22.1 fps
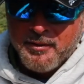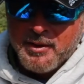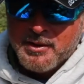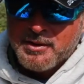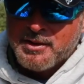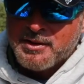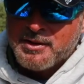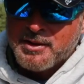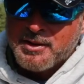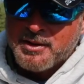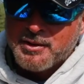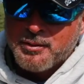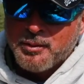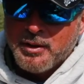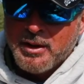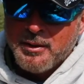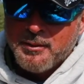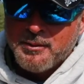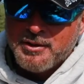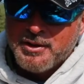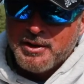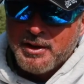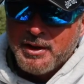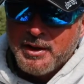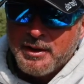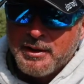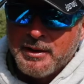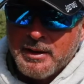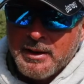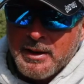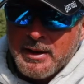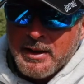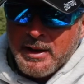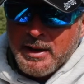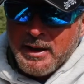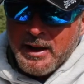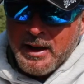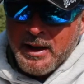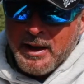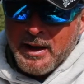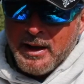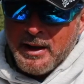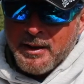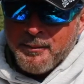This is a swim jig,
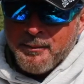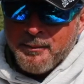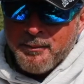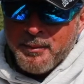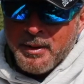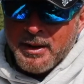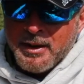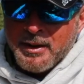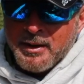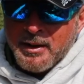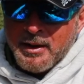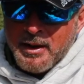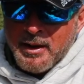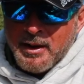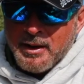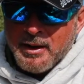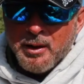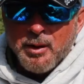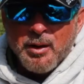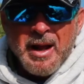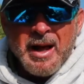uh, but you know,